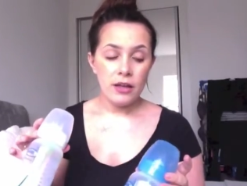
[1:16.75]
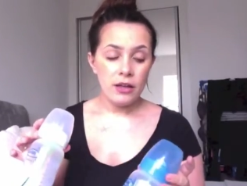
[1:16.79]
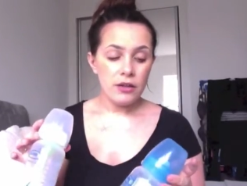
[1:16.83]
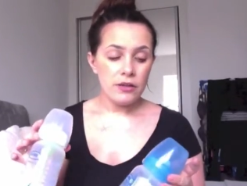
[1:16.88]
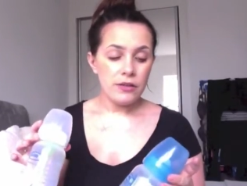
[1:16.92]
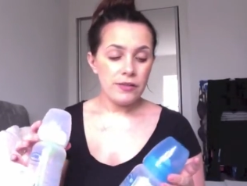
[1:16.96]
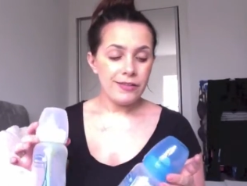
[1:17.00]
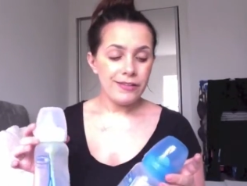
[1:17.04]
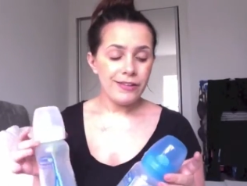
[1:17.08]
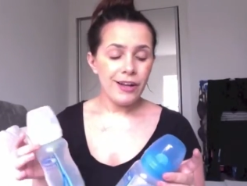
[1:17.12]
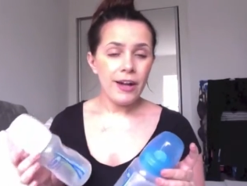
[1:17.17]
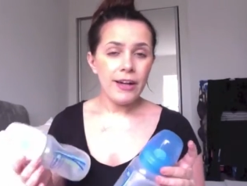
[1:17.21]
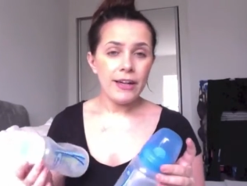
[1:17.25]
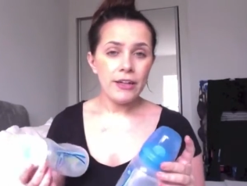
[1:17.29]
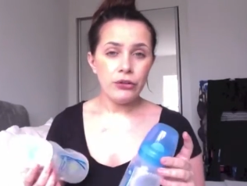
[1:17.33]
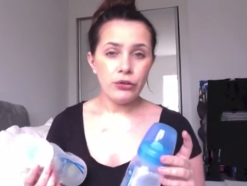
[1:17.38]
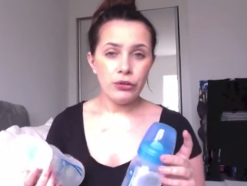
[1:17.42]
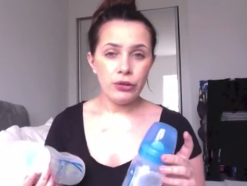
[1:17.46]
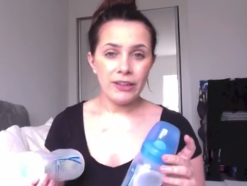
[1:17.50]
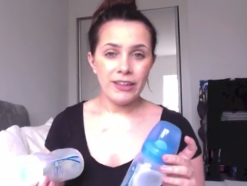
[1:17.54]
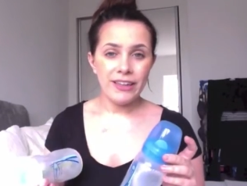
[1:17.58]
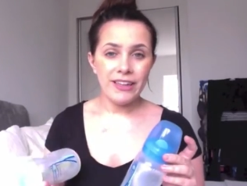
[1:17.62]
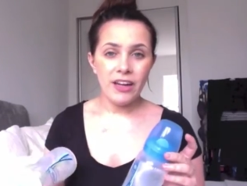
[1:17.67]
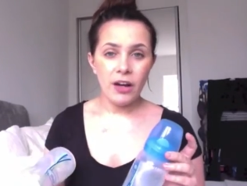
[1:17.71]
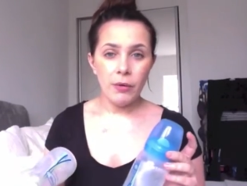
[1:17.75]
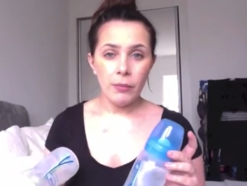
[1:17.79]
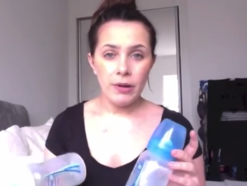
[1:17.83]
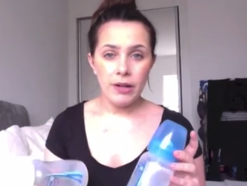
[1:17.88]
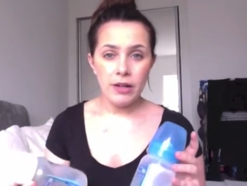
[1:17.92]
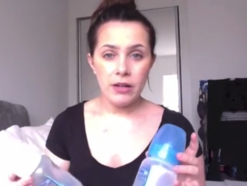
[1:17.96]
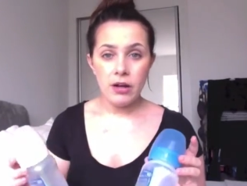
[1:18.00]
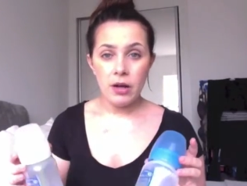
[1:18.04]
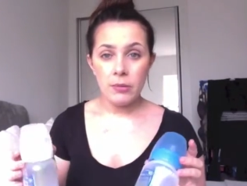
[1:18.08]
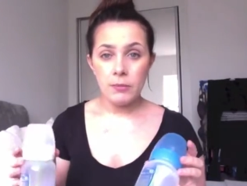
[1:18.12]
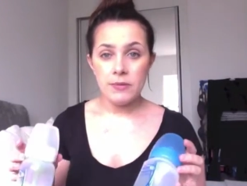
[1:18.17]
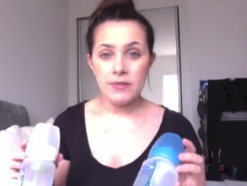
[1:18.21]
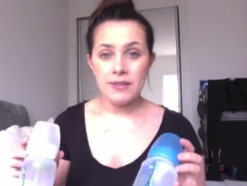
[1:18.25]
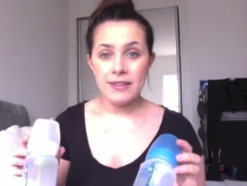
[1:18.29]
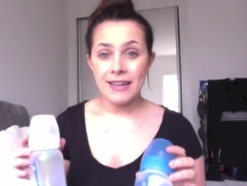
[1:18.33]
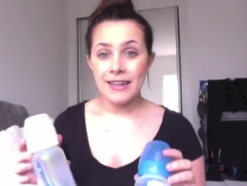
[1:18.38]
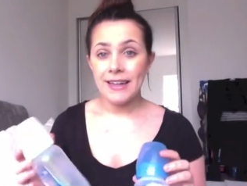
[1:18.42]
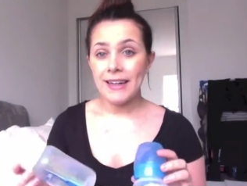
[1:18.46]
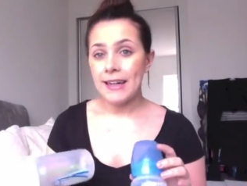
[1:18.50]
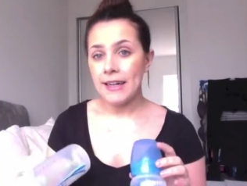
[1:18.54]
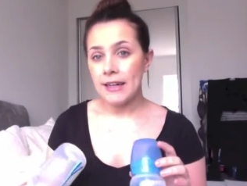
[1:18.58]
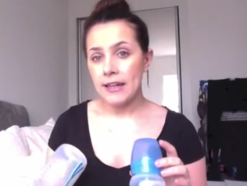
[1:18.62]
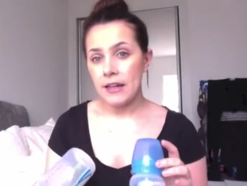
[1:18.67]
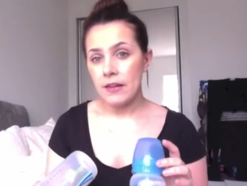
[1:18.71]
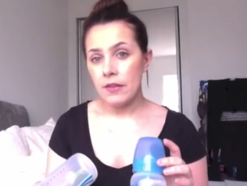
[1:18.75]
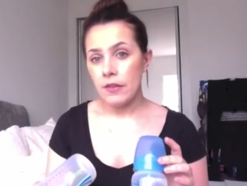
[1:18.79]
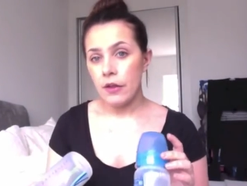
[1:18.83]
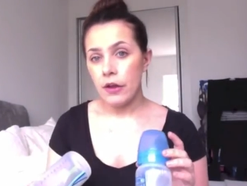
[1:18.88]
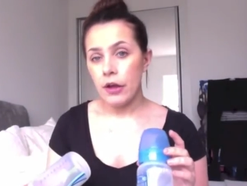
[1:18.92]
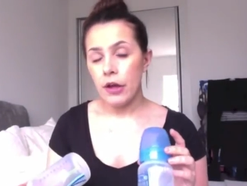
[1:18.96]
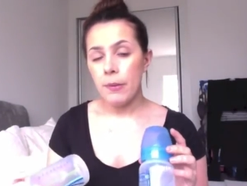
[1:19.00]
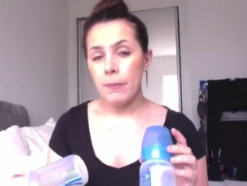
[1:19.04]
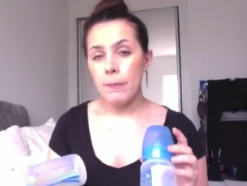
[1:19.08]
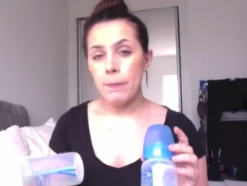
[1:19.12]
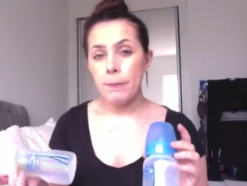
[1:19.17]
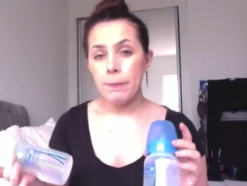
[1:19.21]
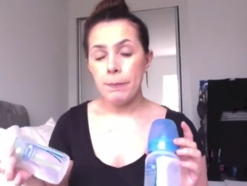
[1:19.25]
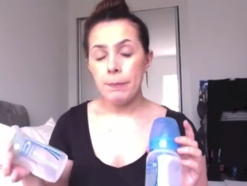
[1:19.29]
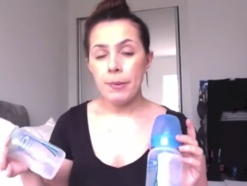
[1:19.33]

slightly trickier when it comes to cleaning them